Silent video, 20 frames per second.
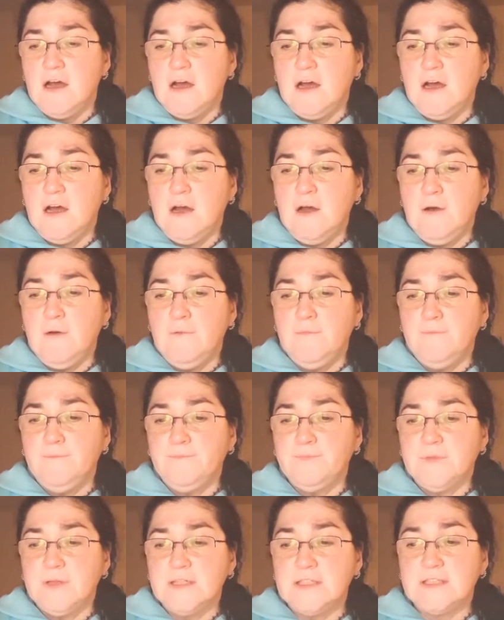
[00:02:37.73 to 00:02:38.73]

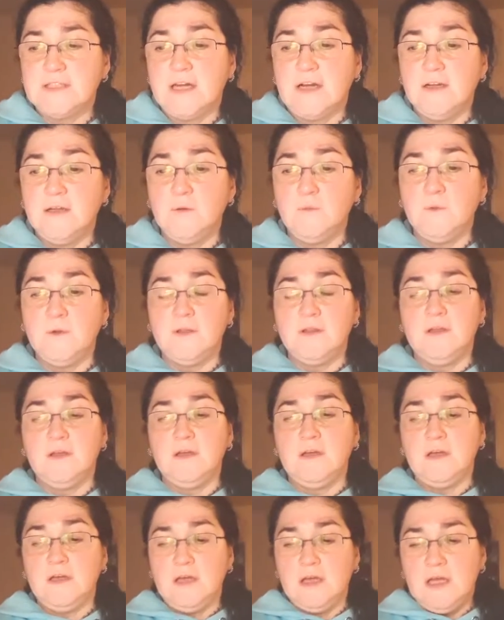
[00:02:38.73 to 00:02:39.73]
Starting with
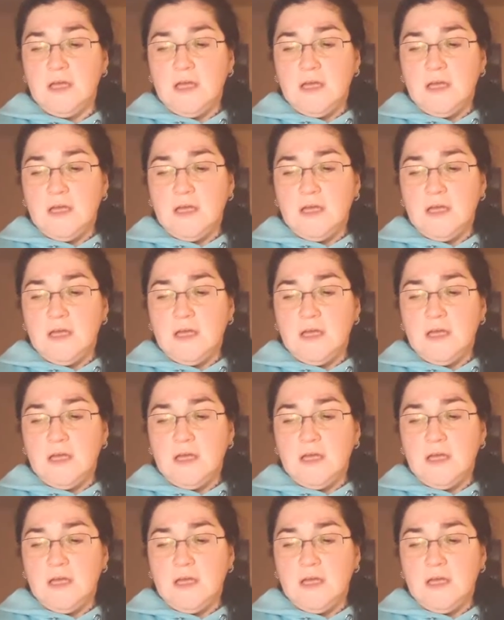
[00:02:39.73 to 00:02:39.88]
the